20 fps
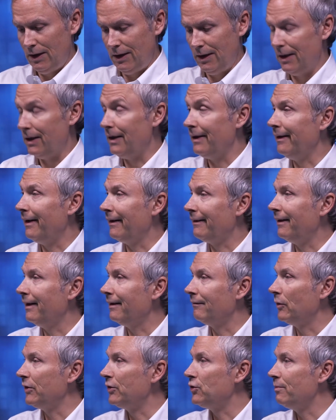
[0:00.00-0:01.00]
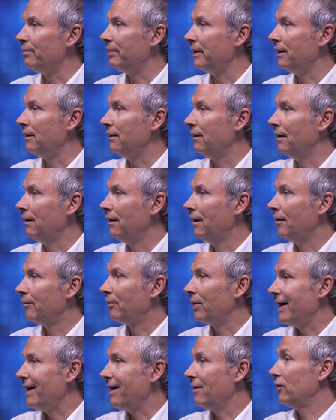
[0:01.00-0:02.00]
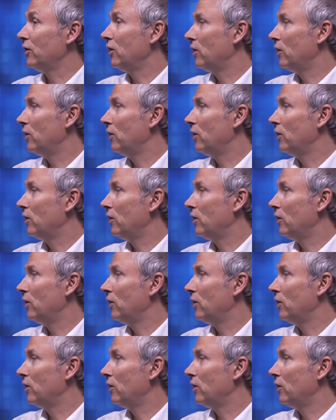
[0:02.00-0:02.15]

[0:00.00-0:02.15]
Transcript: And I think we should be proud